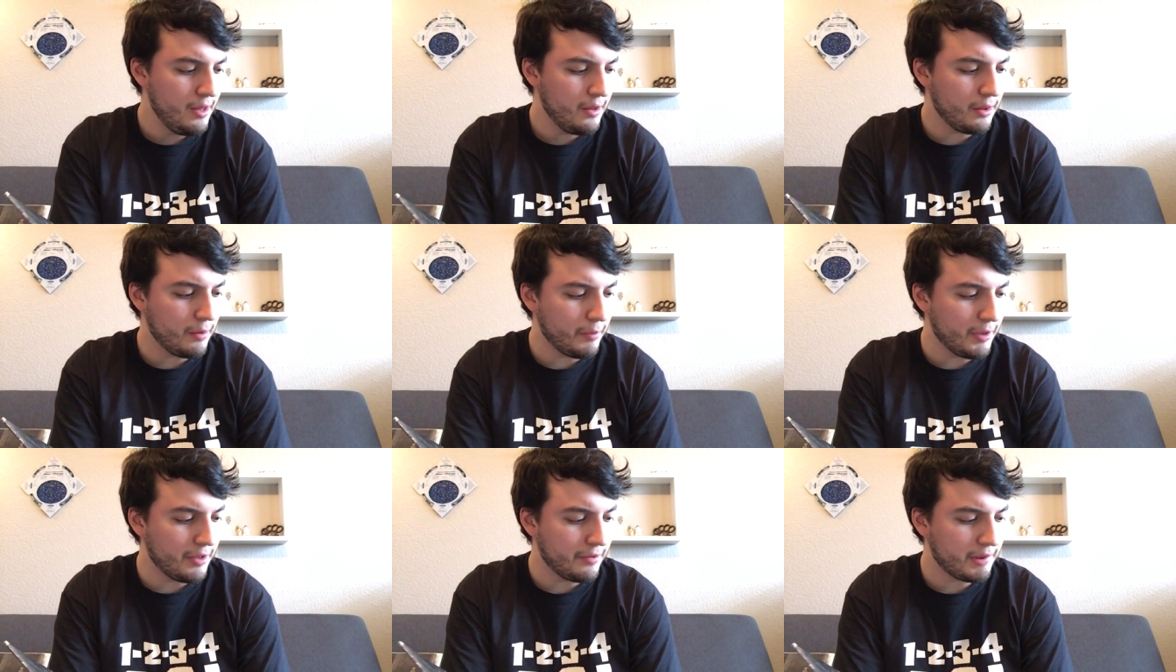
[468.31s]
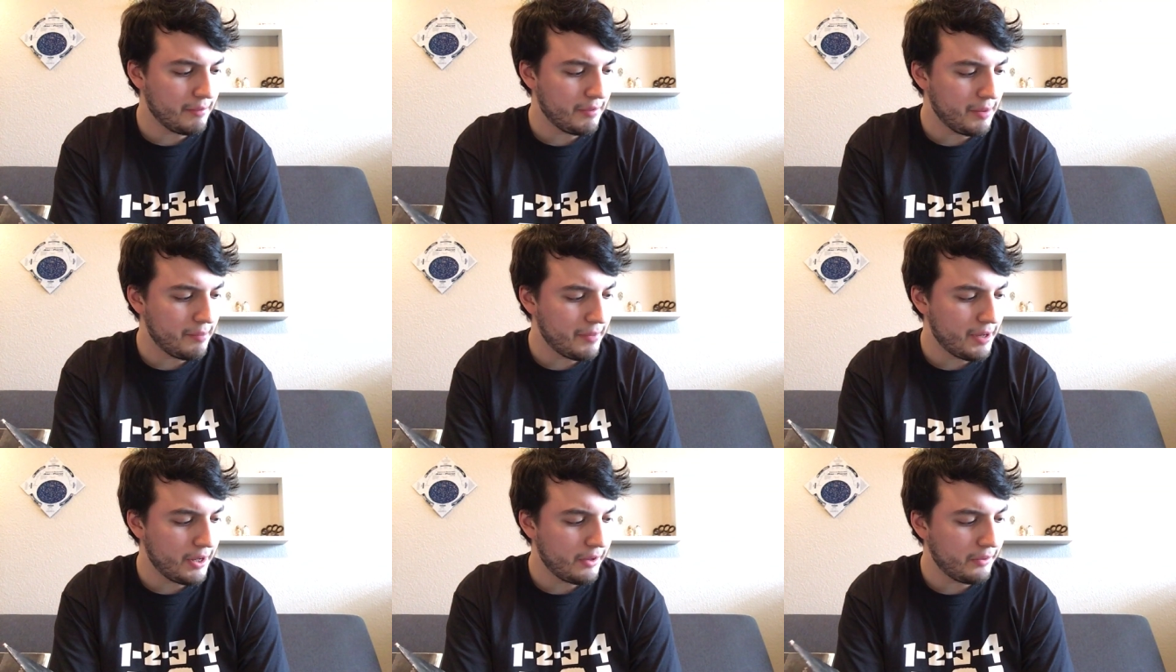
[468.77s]
the one that's coming
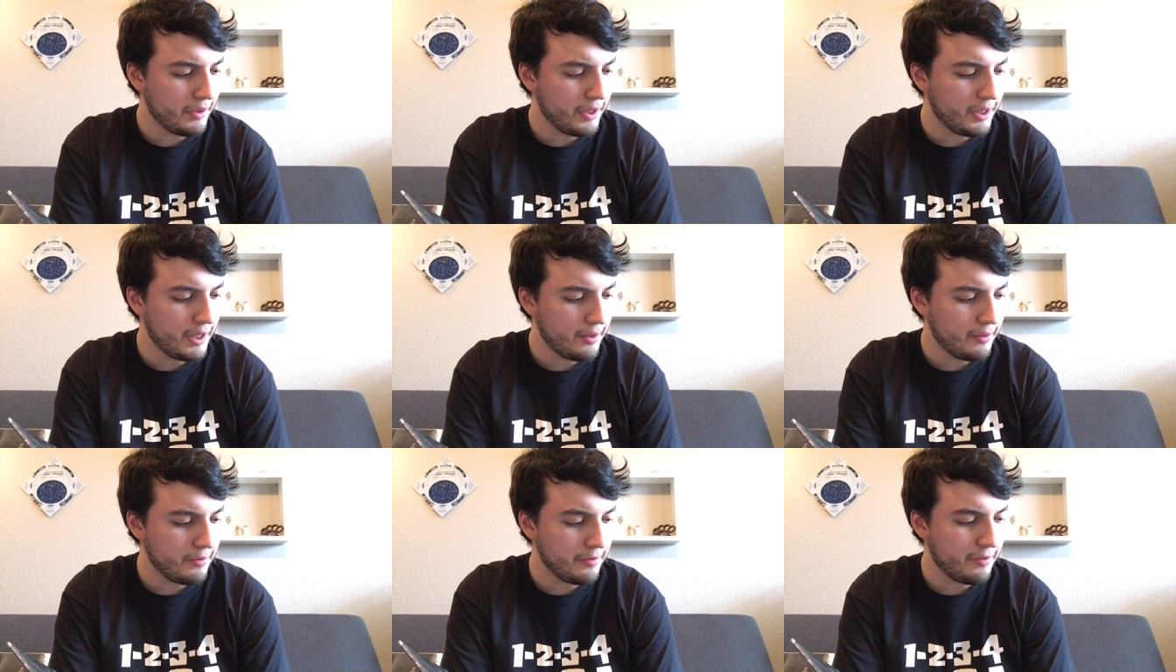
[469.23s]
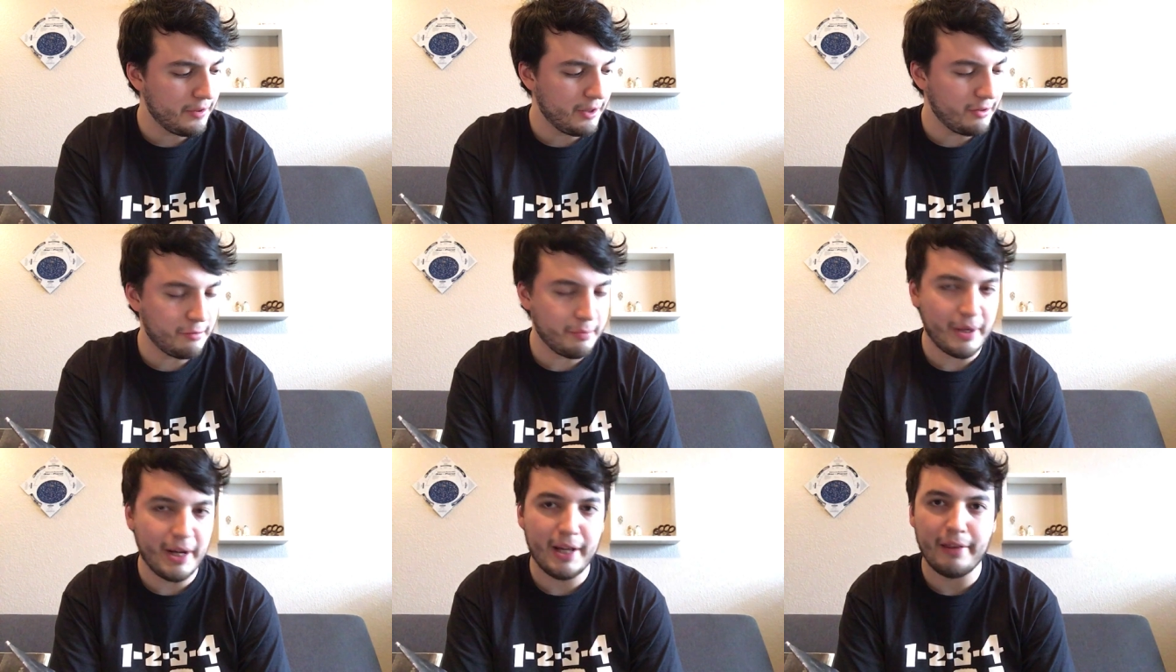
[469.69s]
to mind right now is
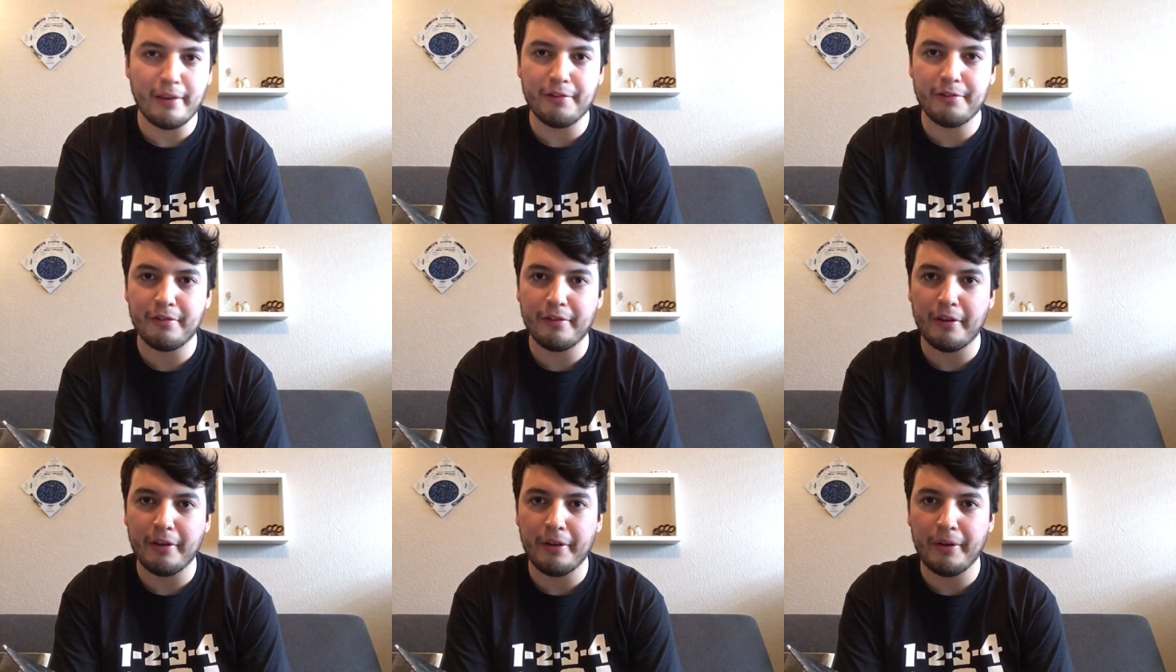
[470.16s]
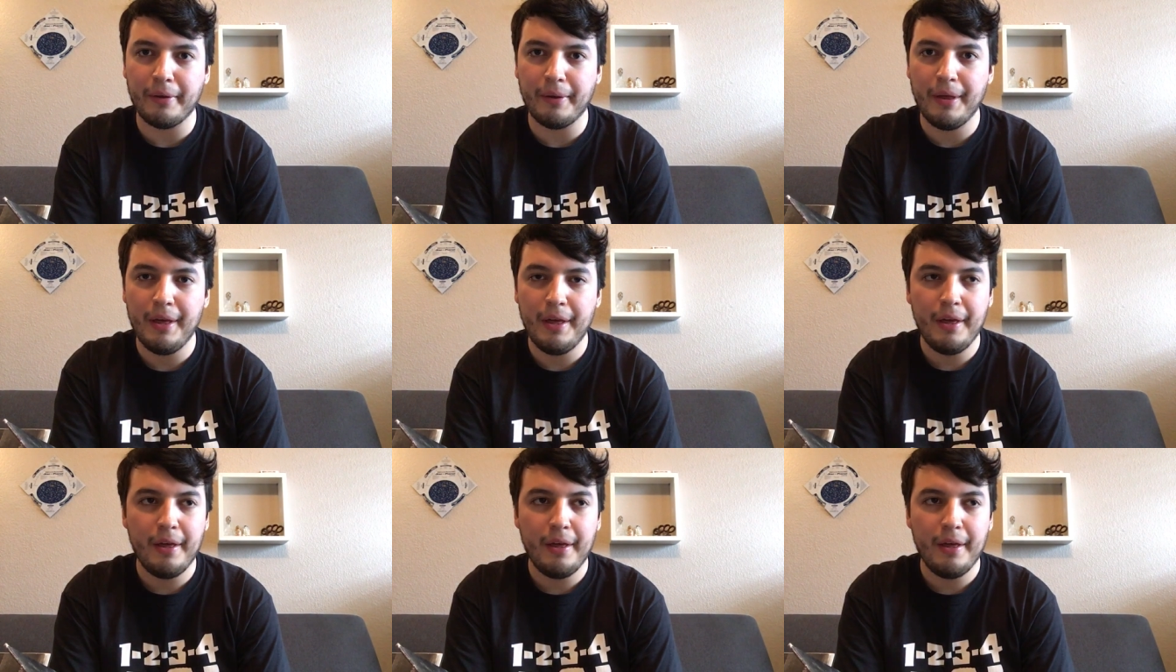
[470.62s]
Things Behind the Sun.